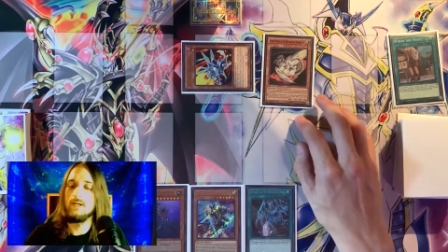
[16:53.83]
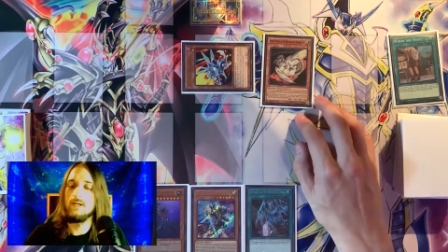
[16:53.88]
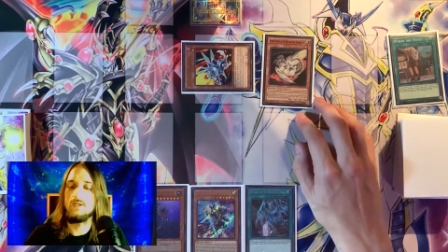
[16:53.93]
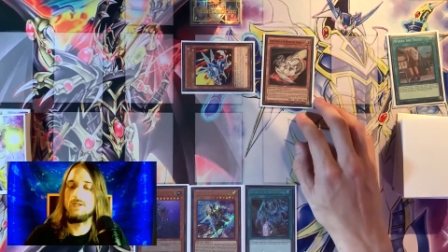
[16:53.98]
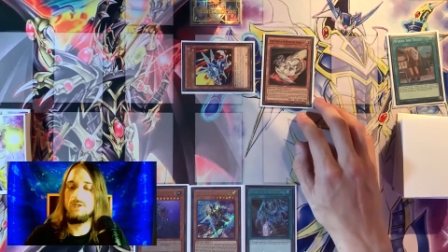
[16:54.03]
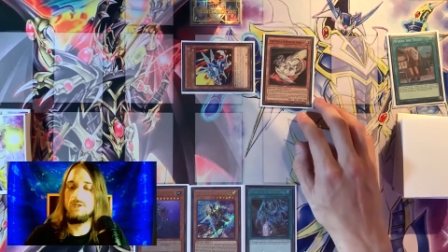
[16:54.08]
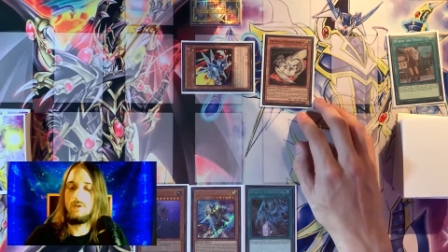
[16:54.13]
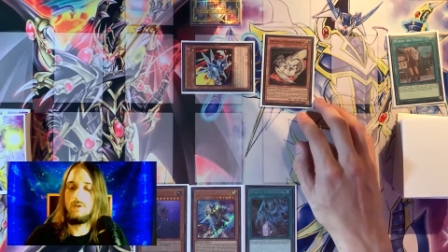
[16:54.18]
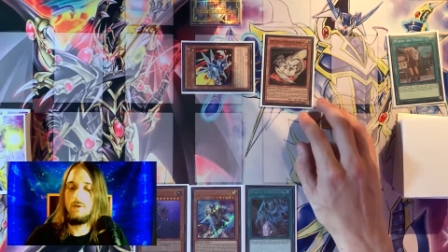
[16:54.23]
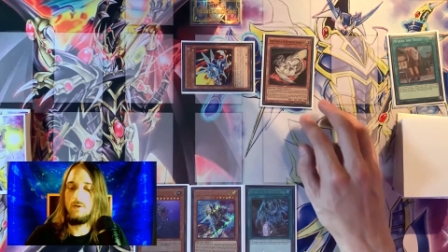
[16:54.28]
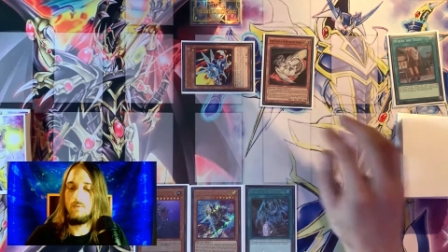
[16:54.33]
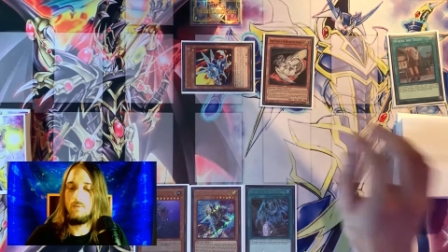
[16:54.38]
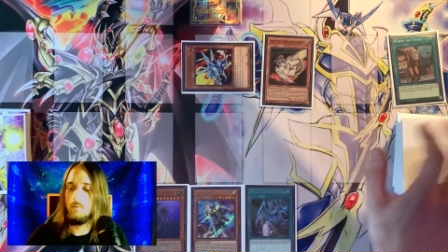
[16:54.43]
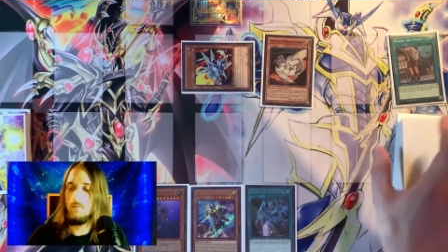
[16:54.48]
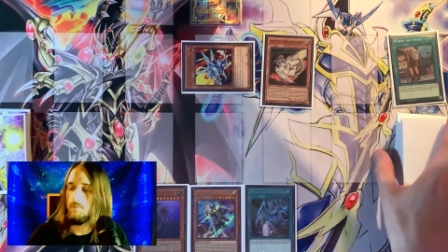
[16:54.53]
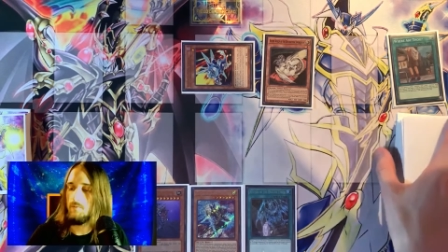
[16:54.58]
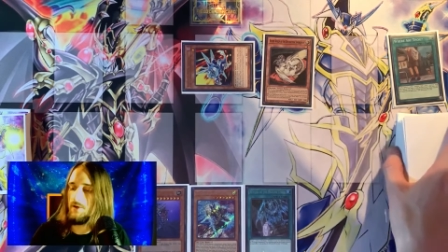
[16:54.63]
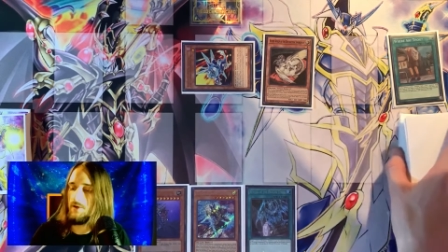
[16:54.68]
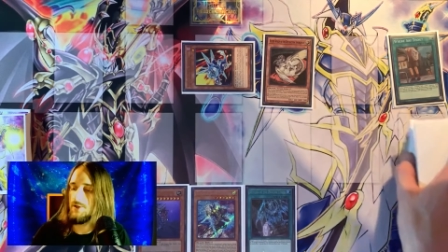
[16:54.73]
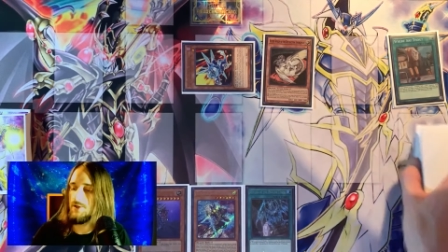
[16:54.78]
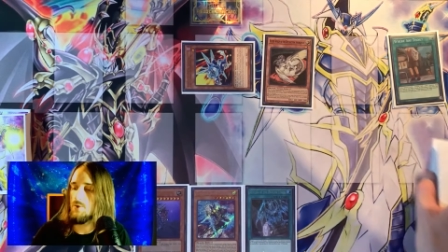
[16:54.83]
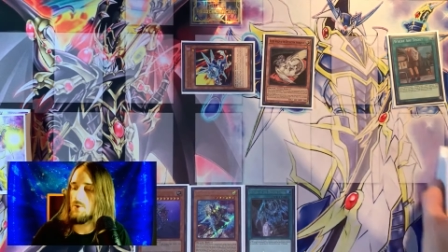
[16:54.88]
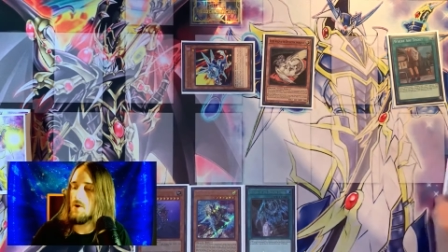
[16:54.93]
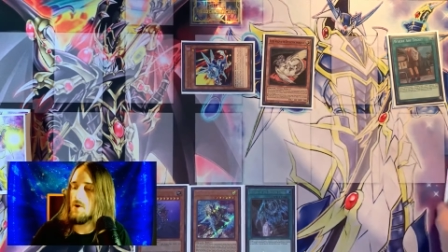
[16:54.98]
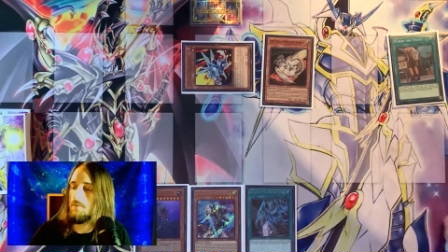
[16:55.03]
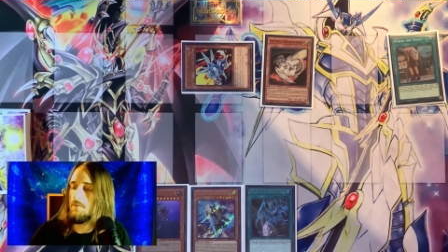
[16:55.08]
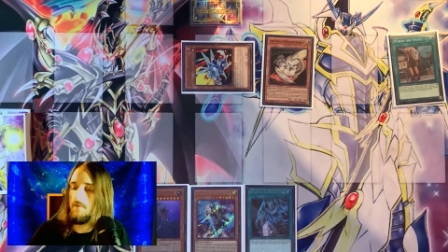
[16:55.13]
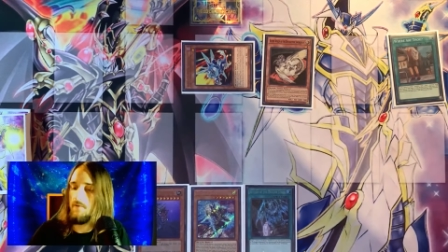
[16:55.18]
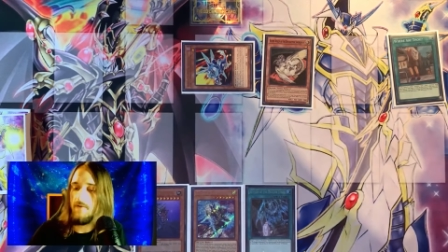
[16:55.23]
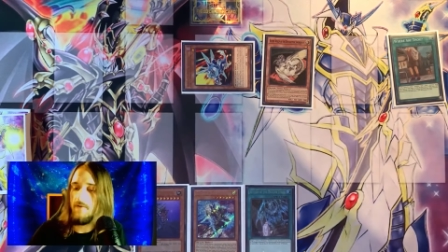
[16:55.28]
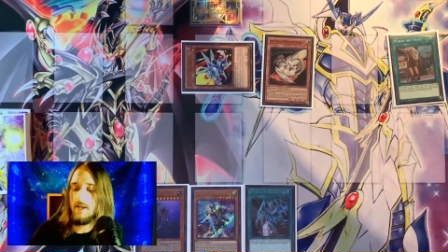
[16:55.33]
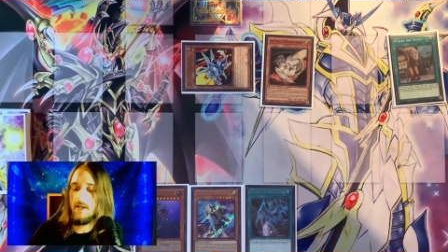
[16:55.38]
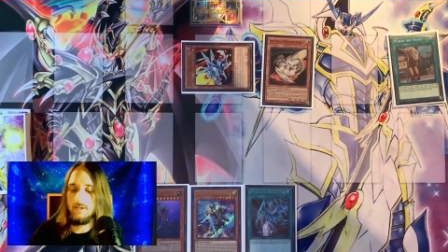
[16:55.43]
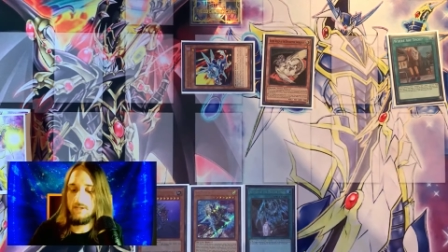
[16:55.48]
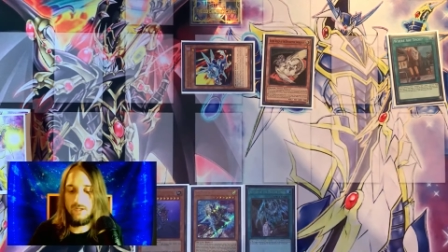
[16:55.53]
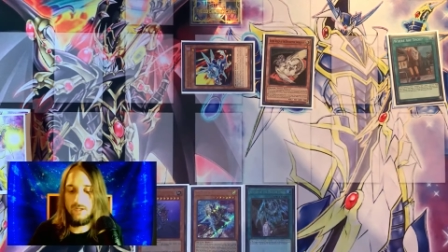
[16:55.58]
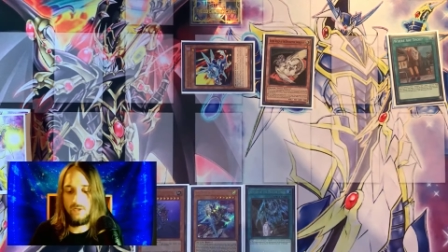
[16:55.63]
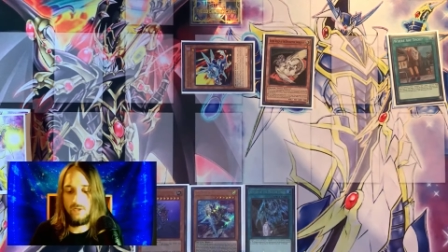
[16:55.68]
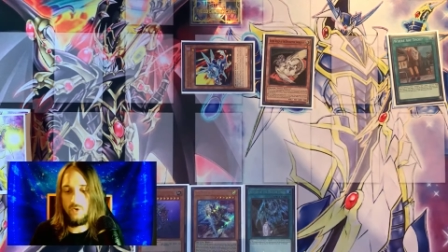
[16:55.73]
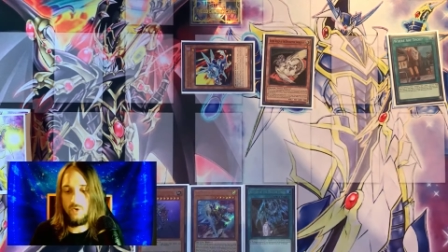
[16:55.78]
So Buster Whelp
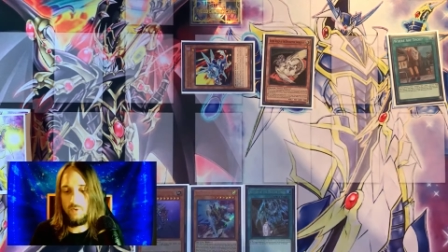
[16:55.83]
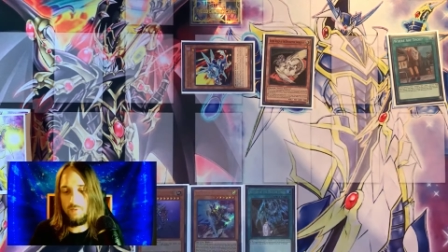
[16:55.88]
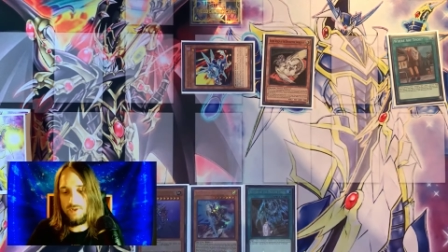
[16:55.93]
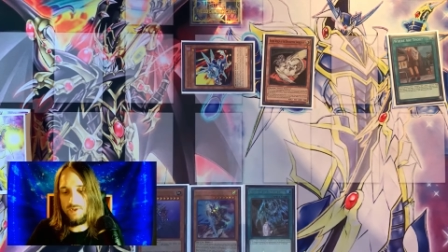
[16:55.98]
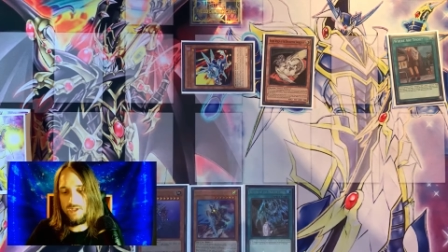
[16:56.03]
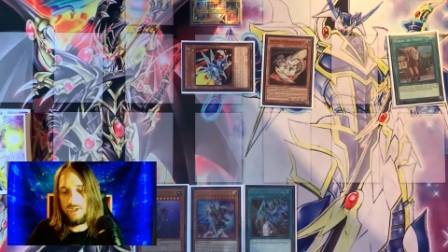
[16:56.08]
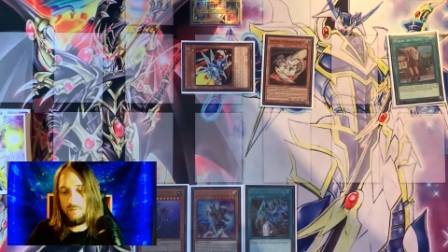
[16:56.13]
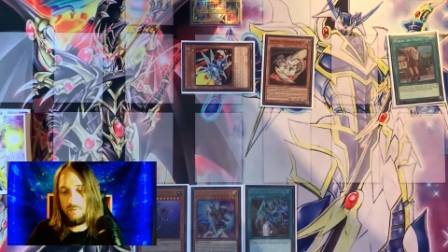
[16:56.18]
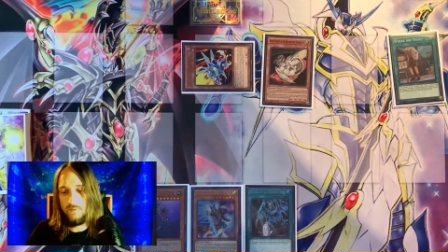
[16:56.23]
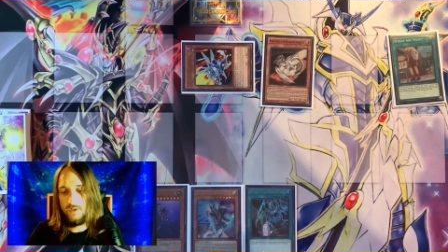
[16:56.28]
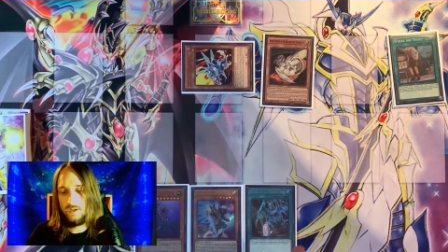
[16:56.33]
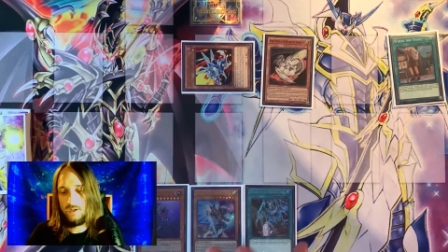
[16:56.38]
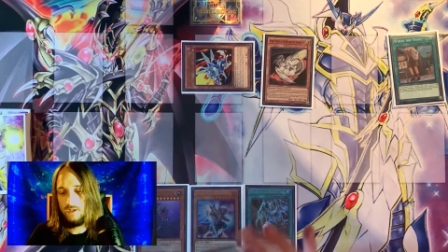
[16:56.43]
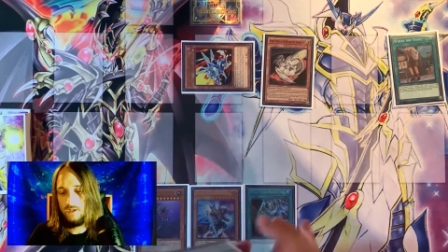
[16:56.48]
effect on normal summon.